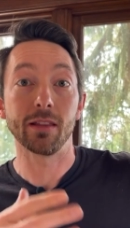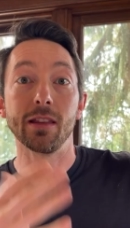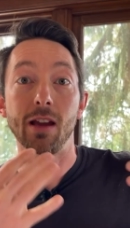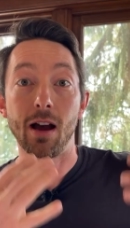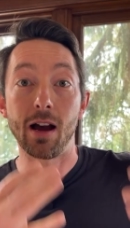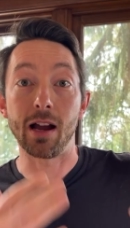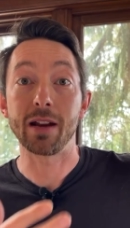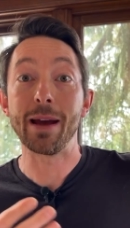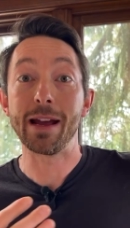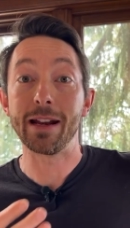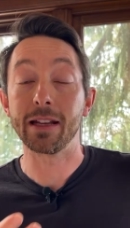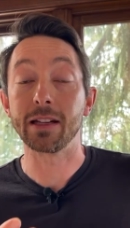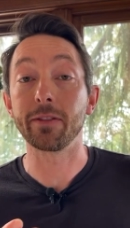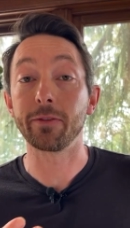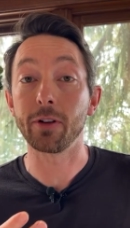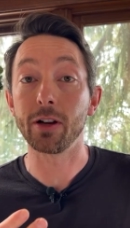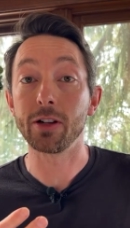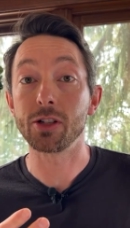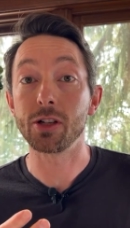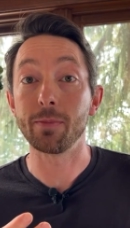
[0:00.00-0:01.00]
the automatic
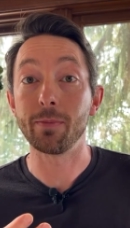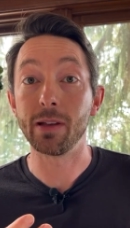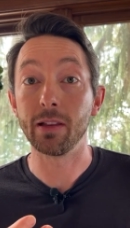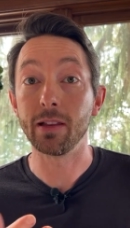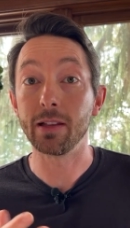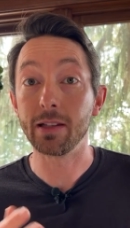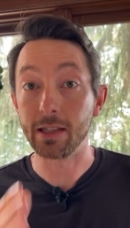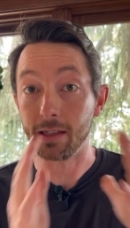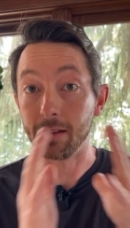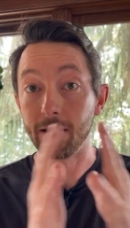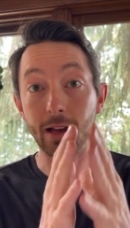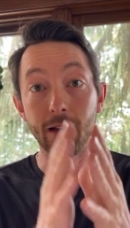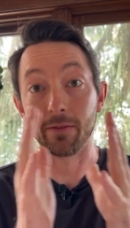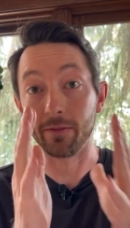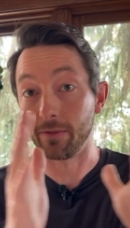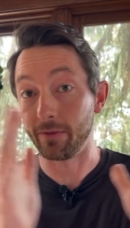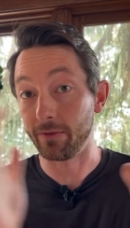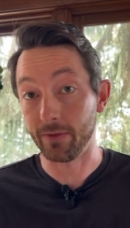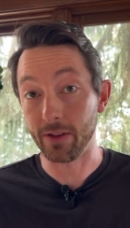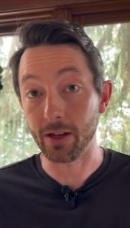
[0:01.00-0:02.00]
differentiability of
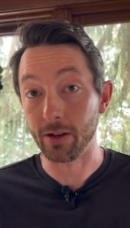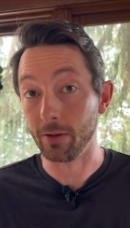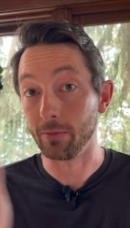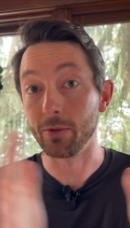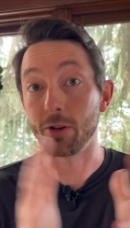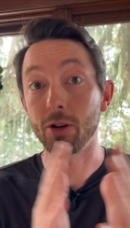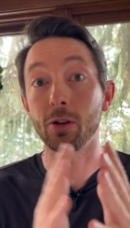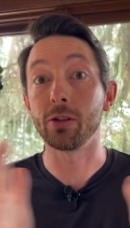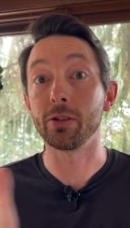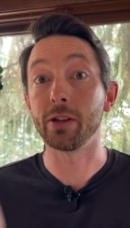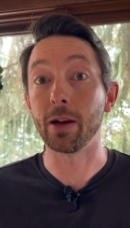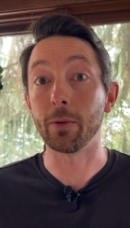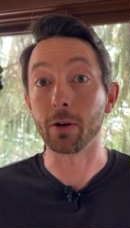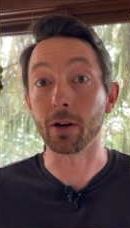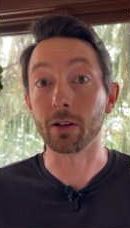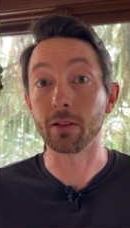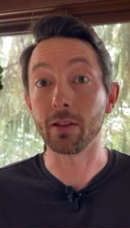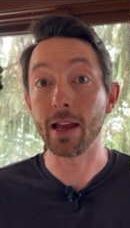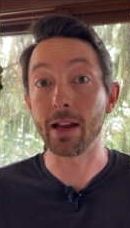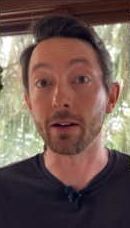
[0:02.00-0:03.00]
you know neural network
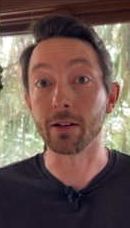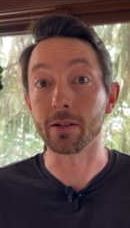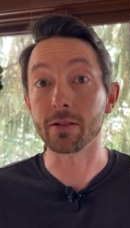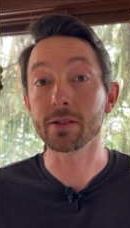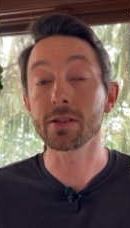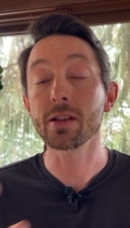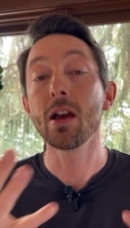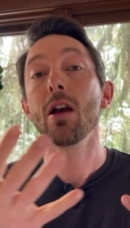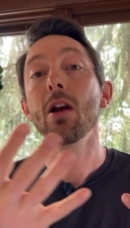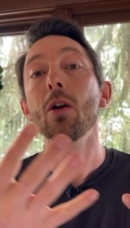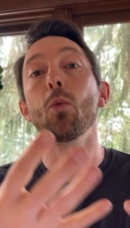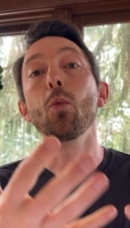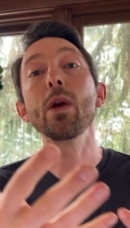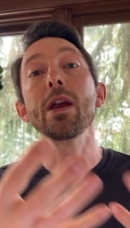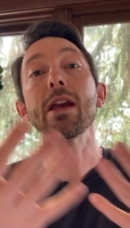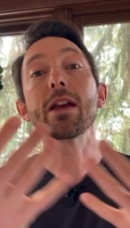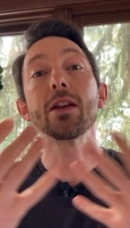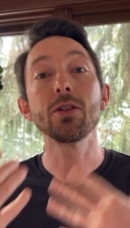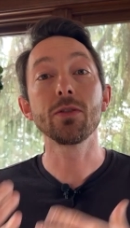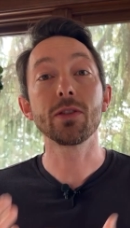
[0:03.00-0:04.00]
layers. We
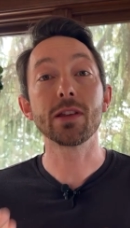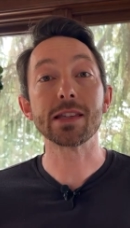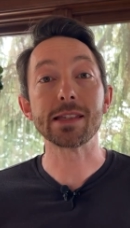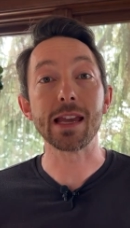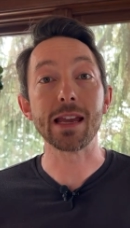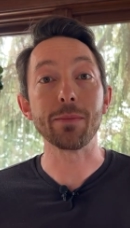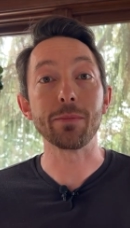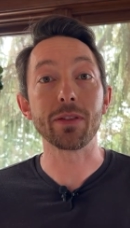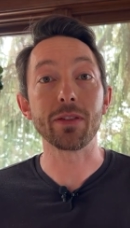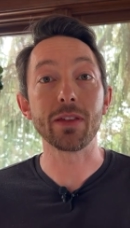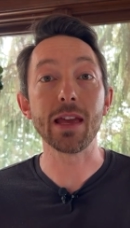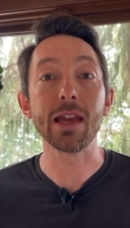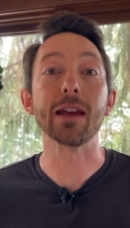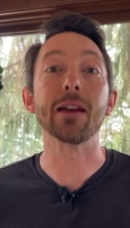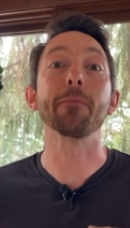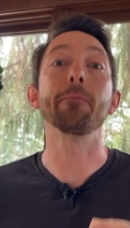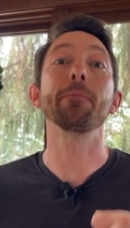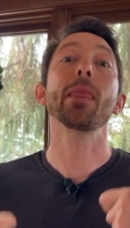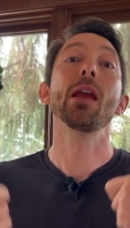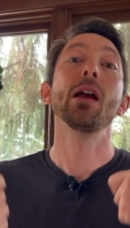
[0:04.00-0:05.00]
can do the same
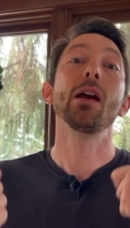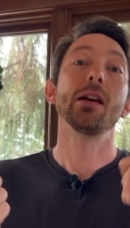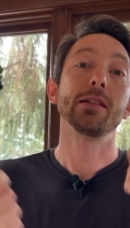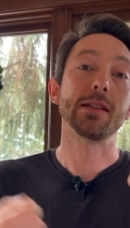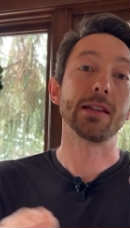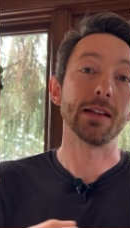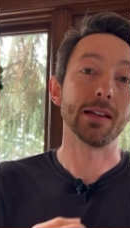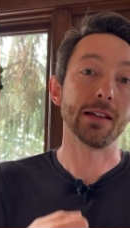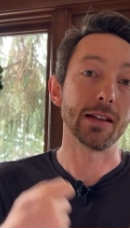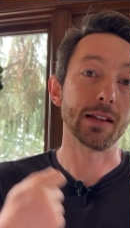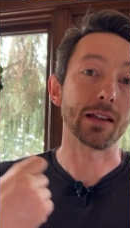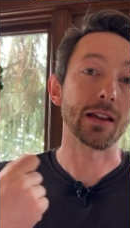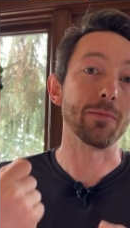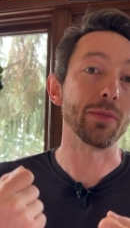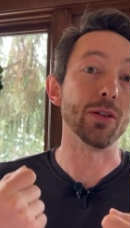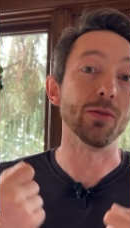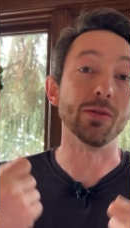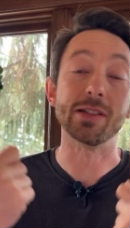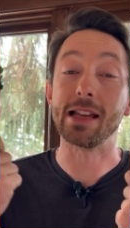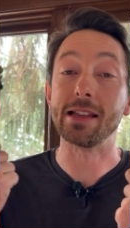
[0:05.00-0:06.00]
thing to
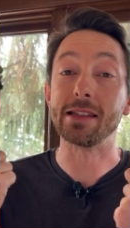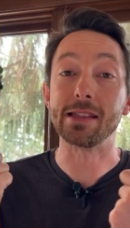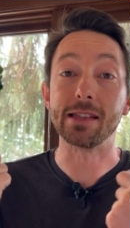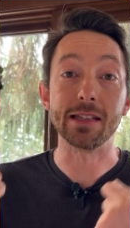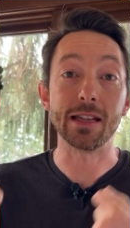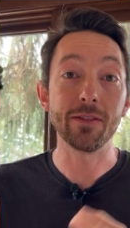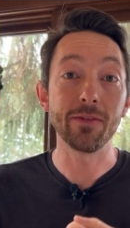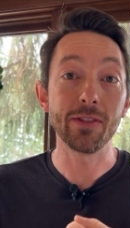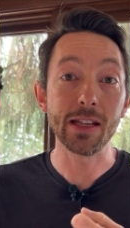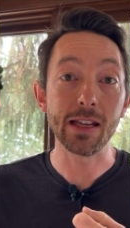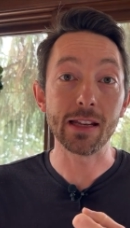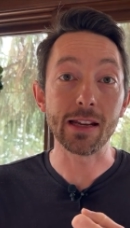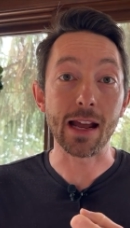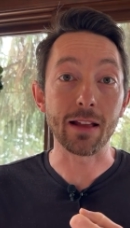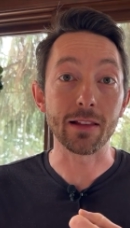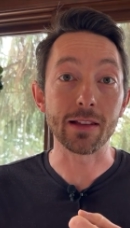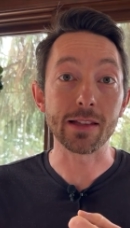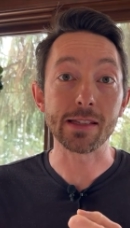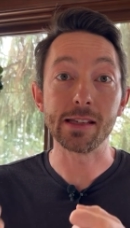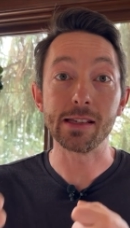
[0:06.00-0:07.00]
compute sensitivity
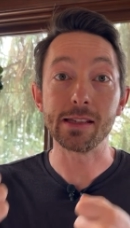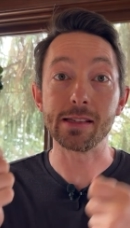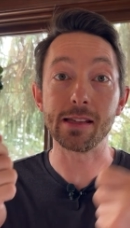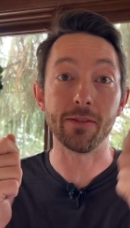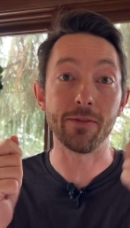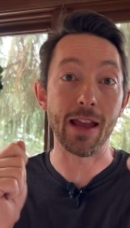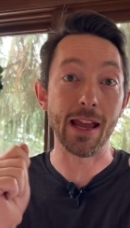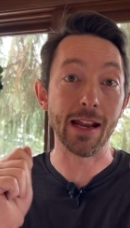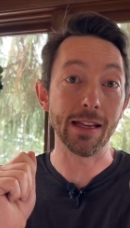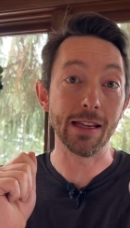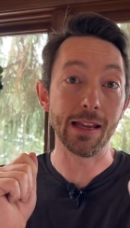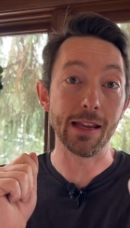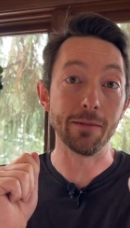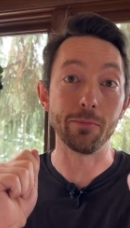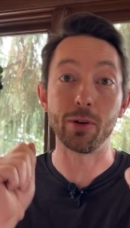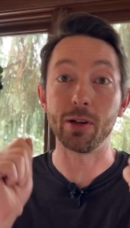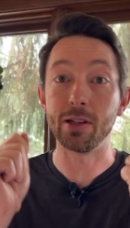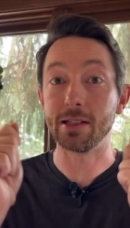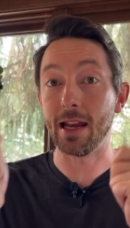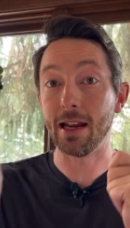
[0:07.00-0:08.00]
analysis of any
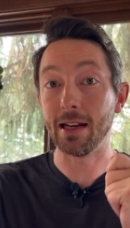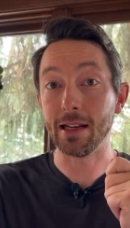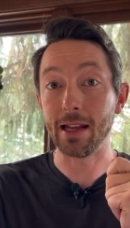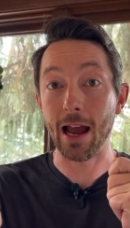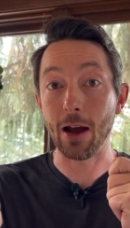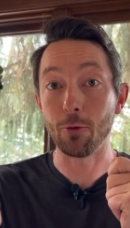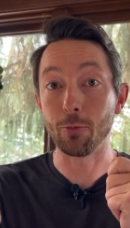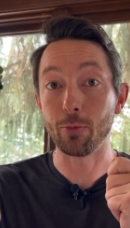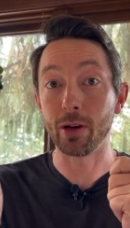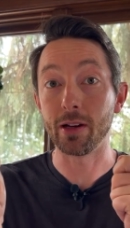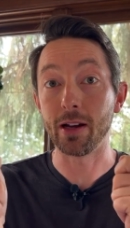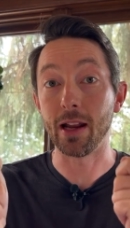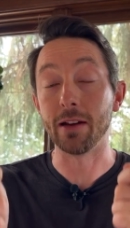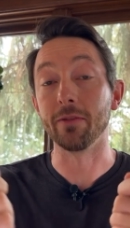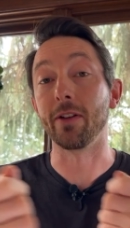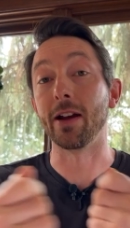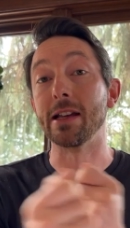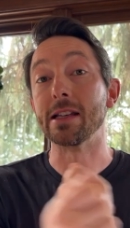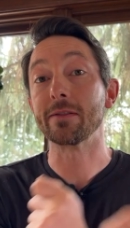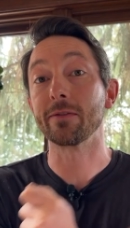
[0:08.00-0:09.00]
input to any output and
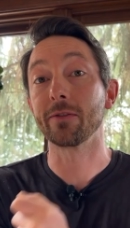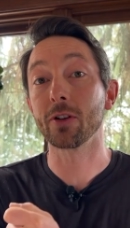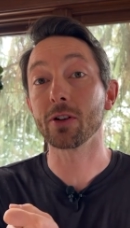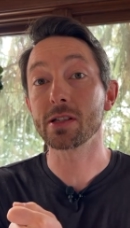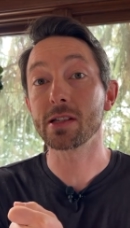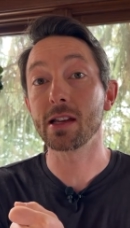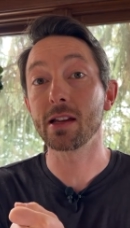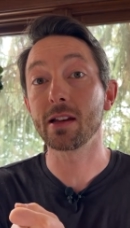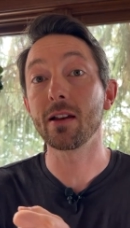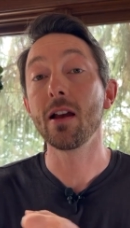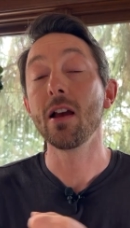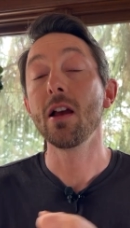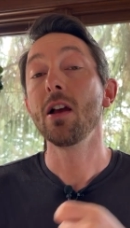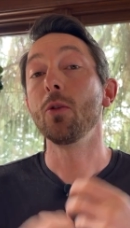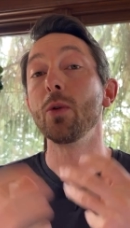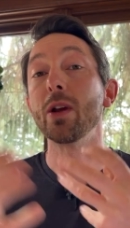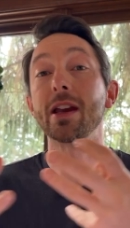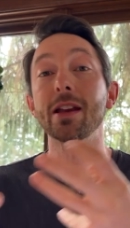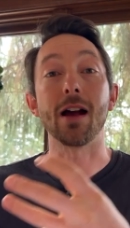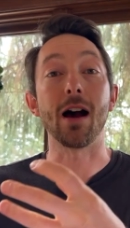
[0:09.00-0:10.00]
vice versa.
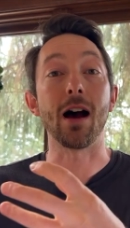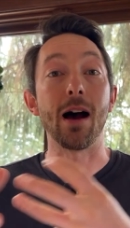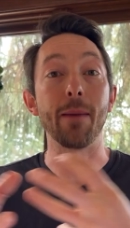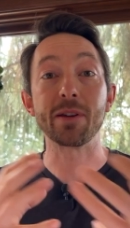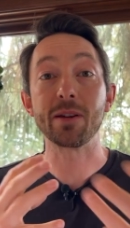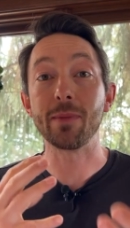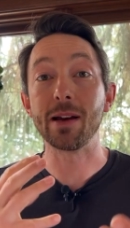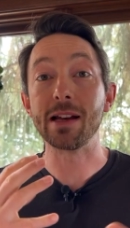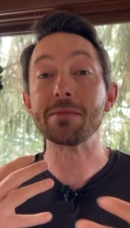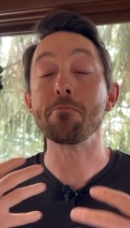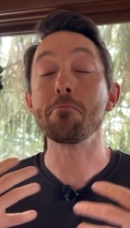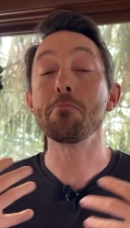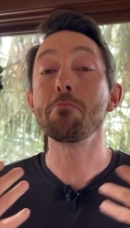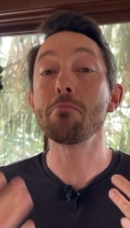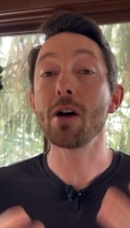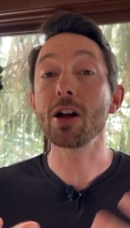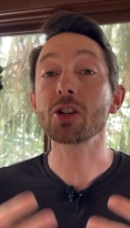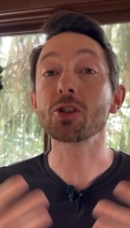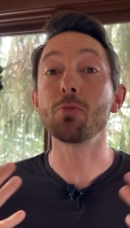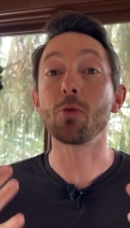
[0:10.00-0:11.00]
We can optimize
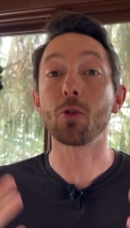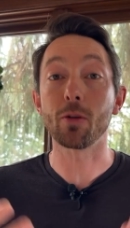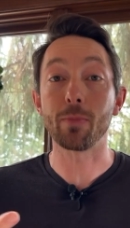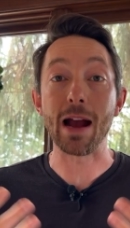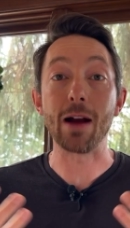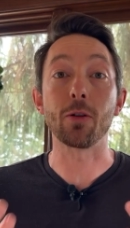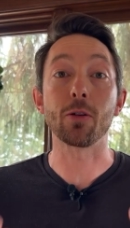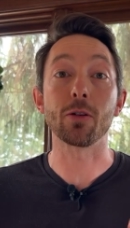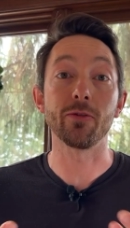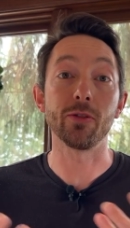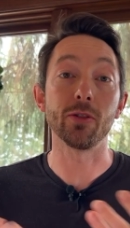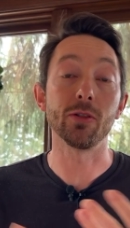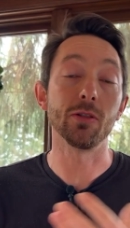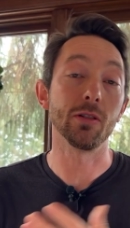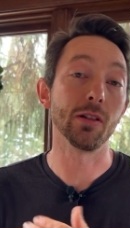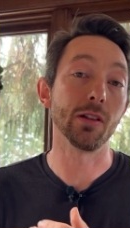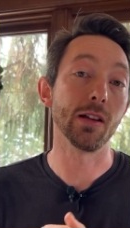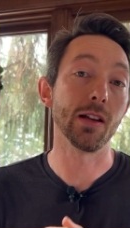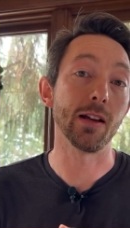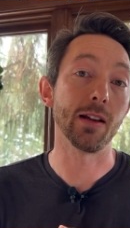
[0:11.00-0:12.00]
much more
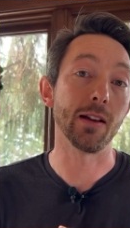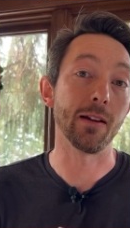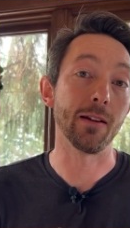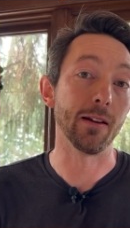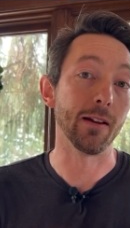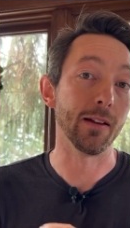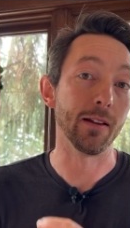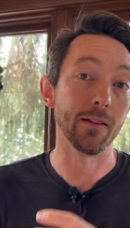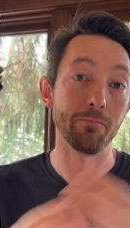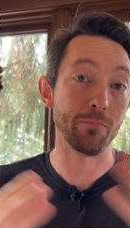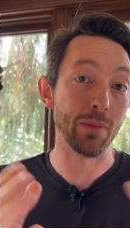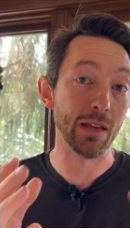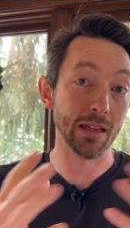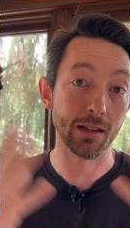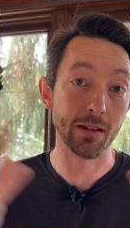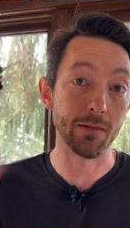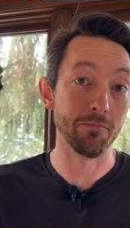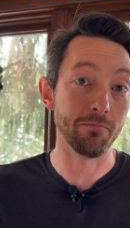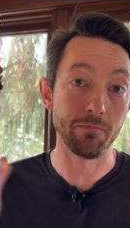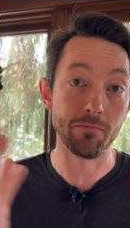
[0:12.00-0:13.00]
powerful, uh, big,
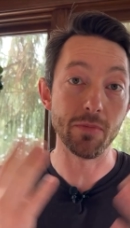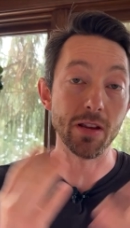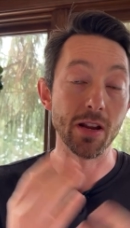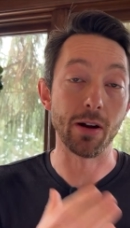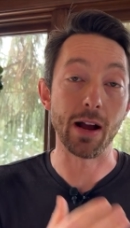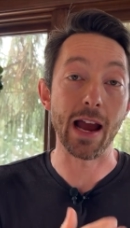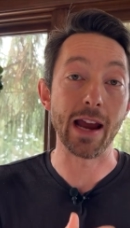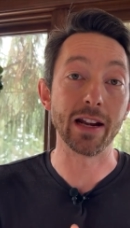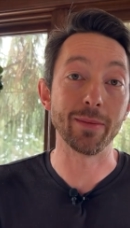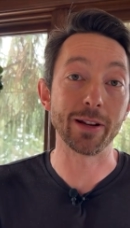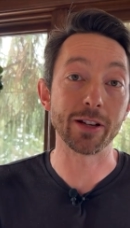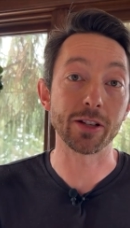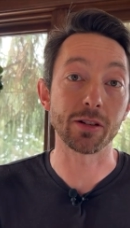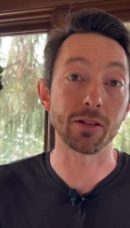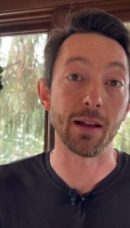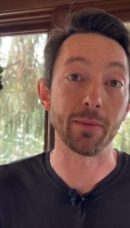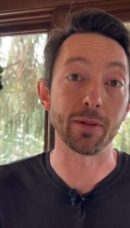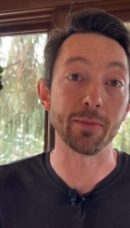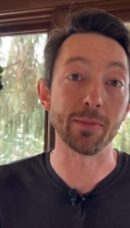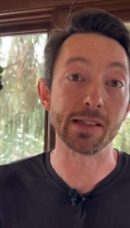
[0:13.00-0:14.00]
you know, high dimensional
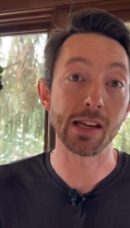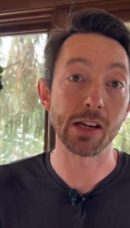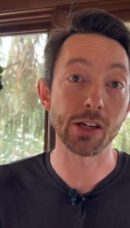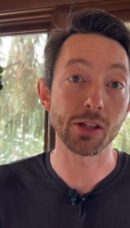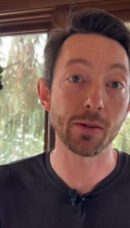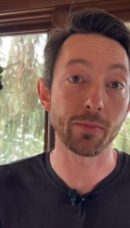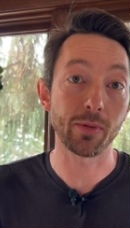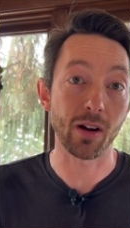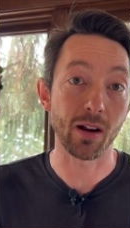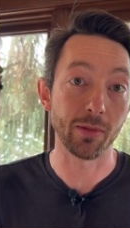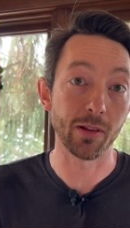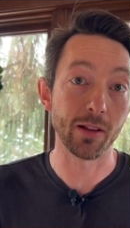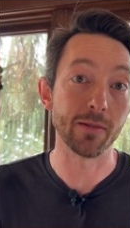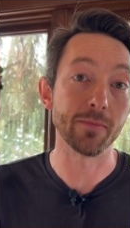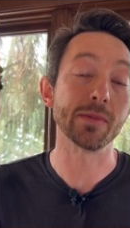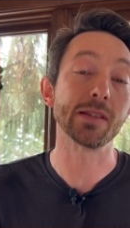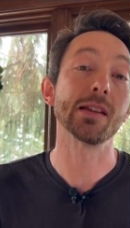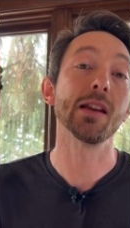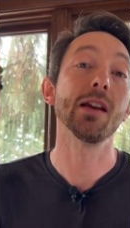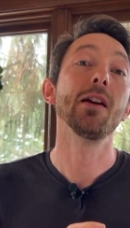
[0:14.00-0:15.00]
optimization
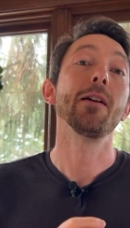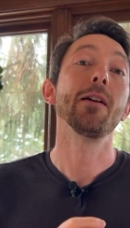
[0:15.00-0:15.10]
problems